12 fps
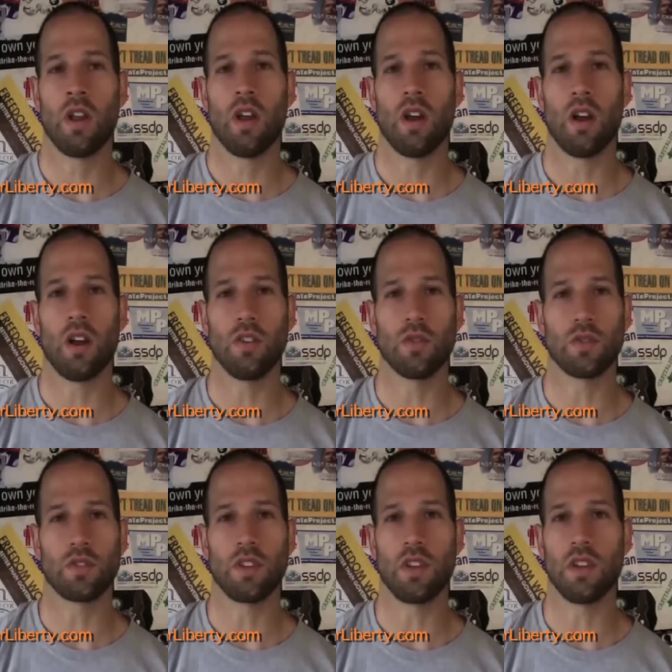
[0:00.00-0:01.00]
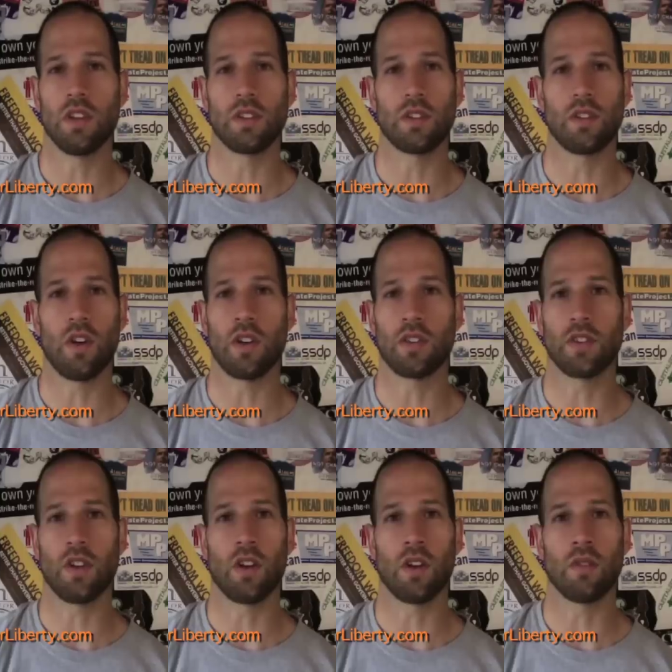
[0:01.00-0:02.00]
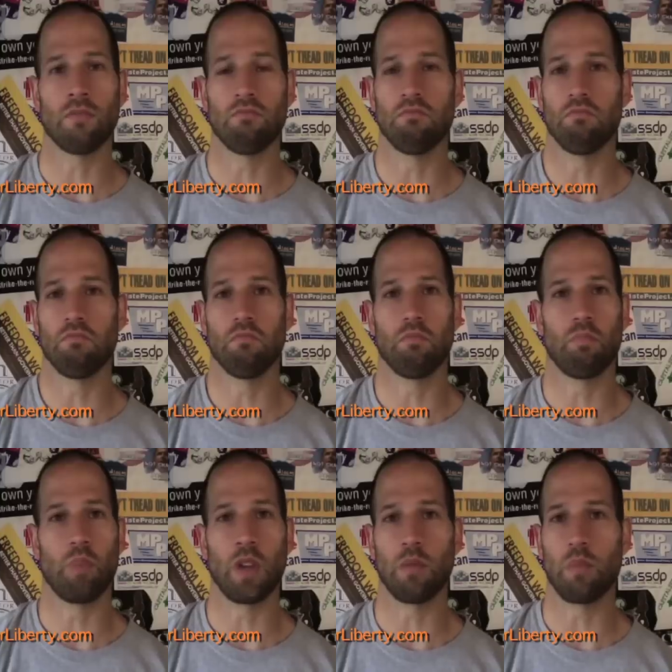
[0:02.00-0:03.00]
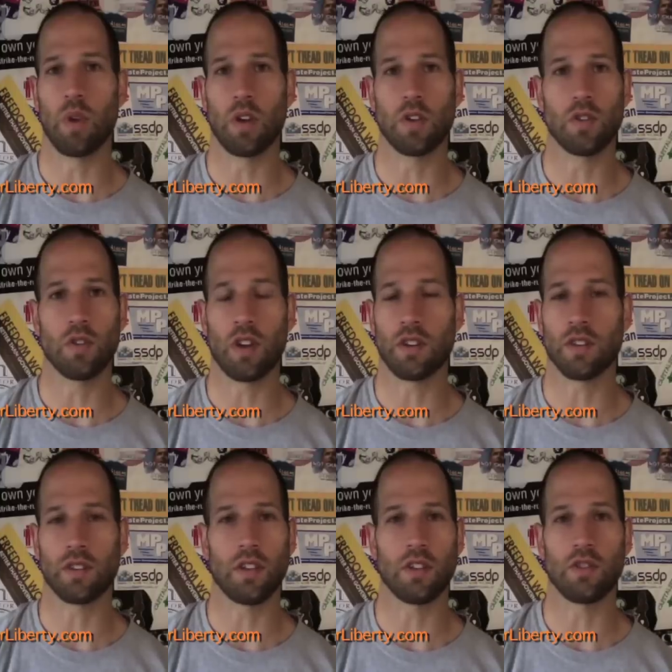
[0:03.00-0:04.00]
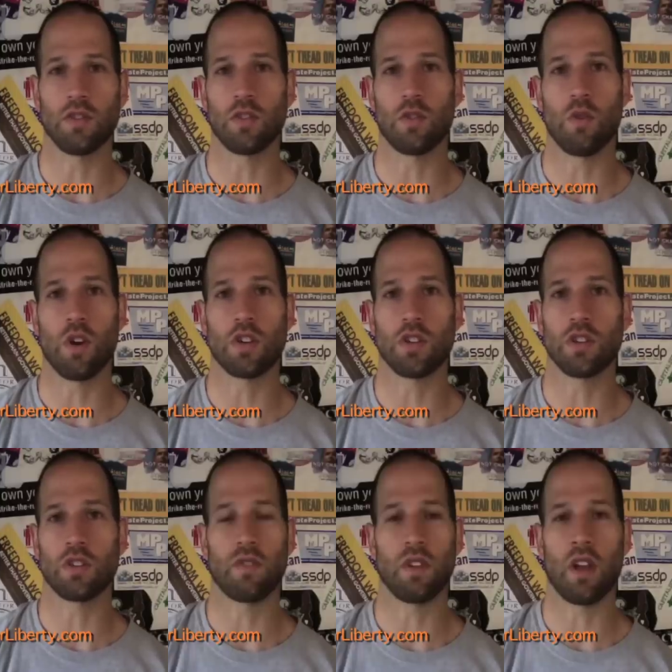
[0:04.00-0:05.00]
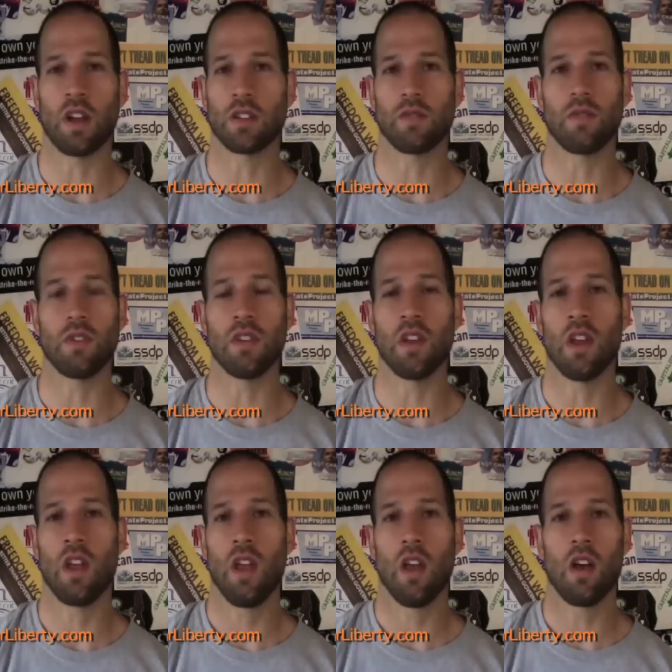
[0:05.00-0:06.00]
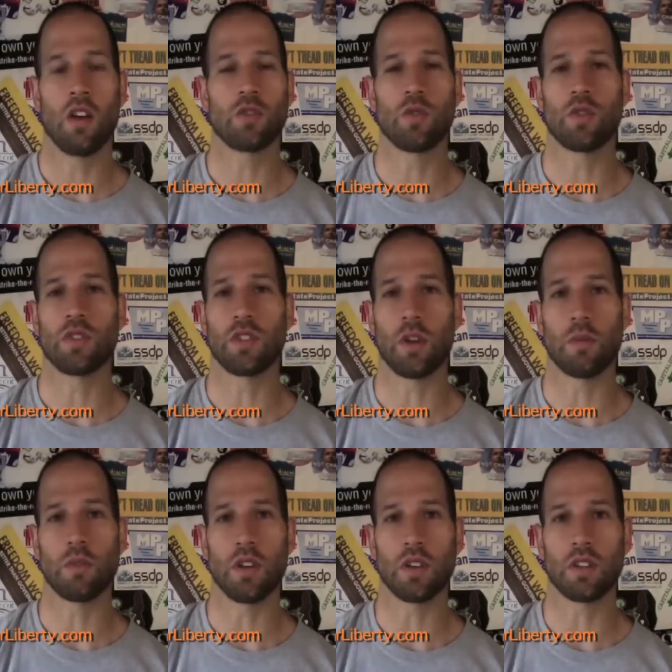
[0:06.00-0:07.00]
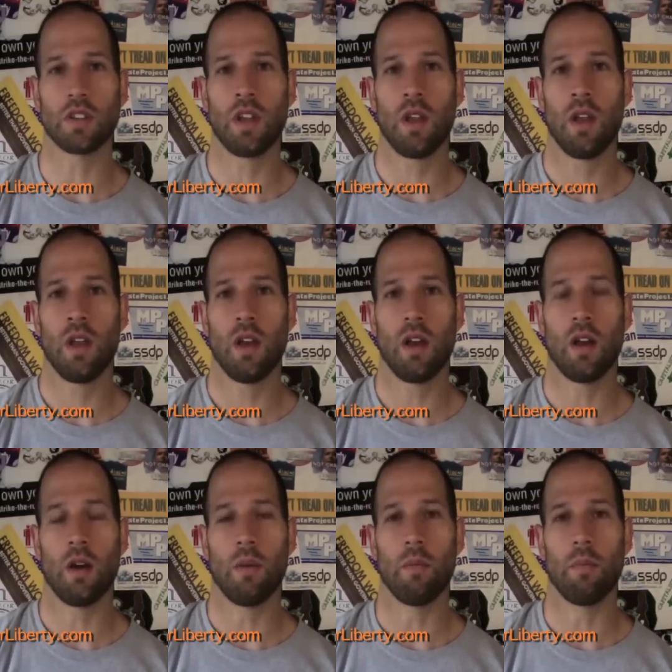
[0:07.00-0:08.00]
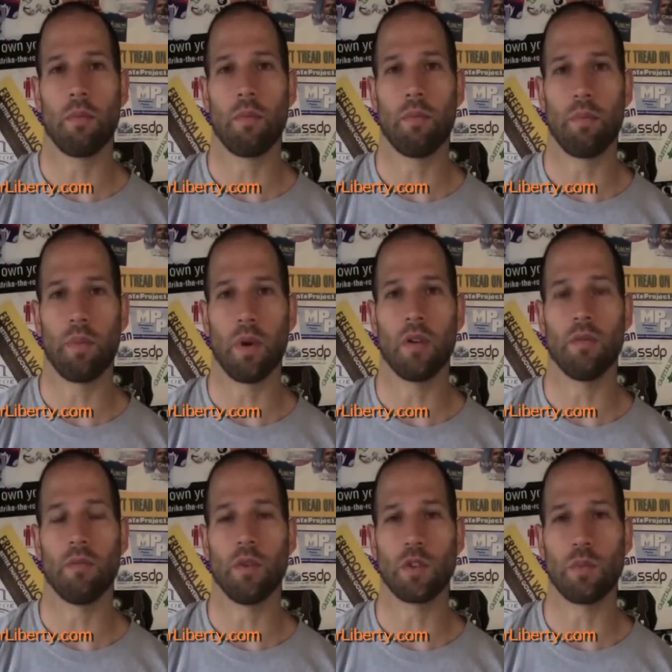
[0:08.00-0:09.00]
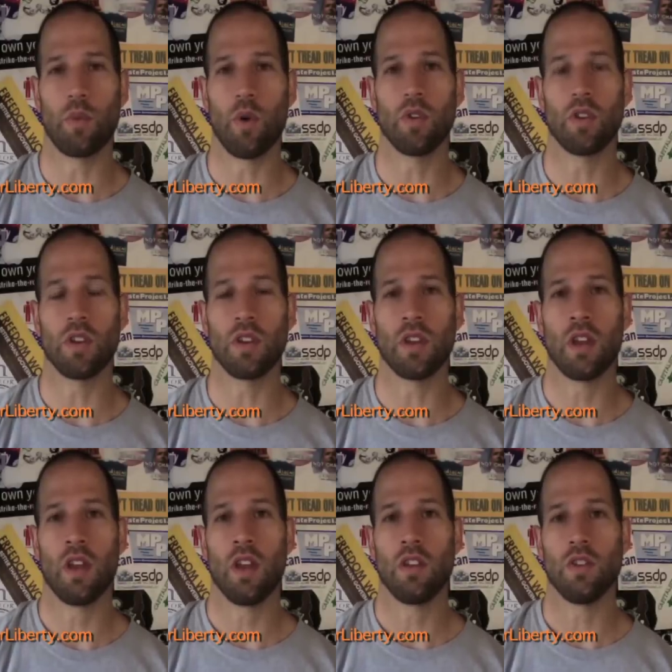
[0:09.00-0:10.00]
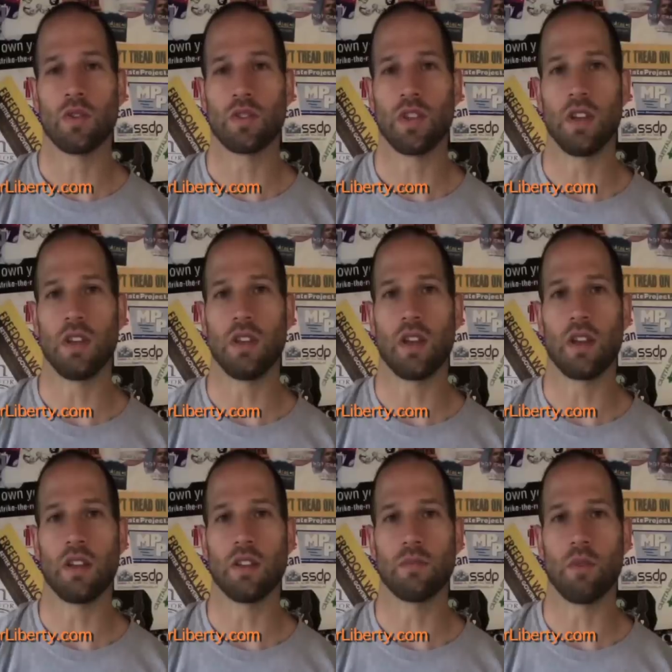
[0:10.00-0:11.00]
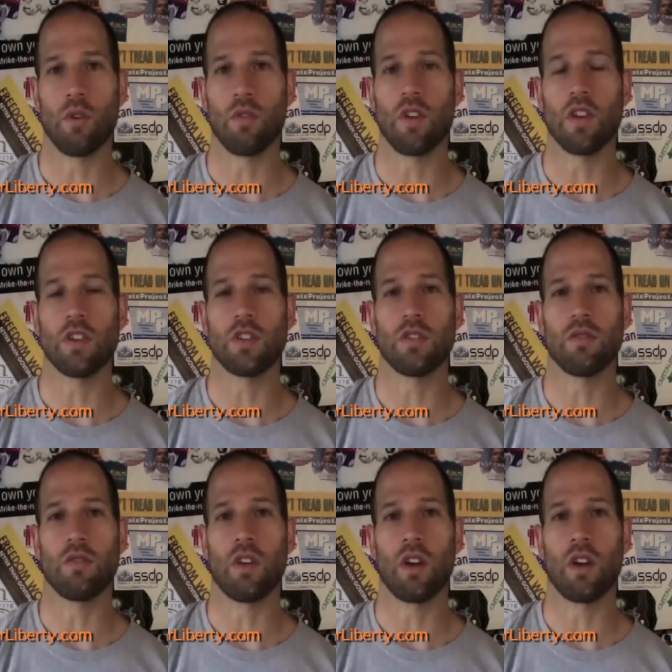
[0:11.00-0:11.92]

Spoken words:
You'll see his thoughts on big picture existentialist questions, philosophy, all sorts of subjects. But most importantly, you'll see that his motivation